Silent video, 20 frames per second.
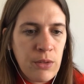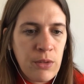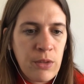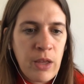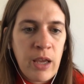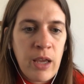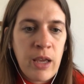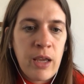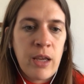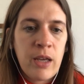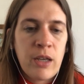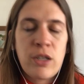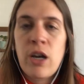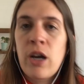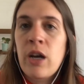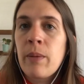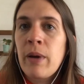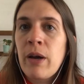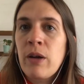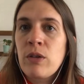They
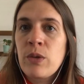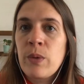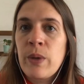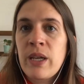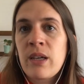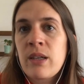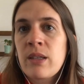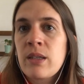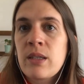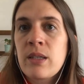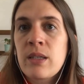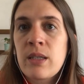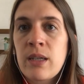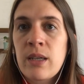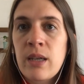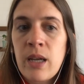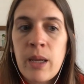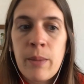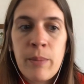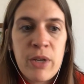talk about doing
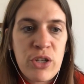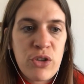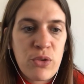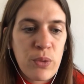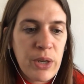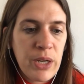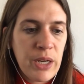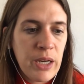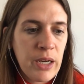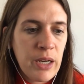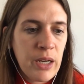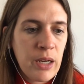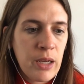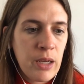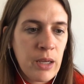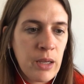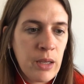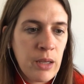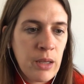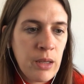consistent
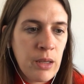imagery.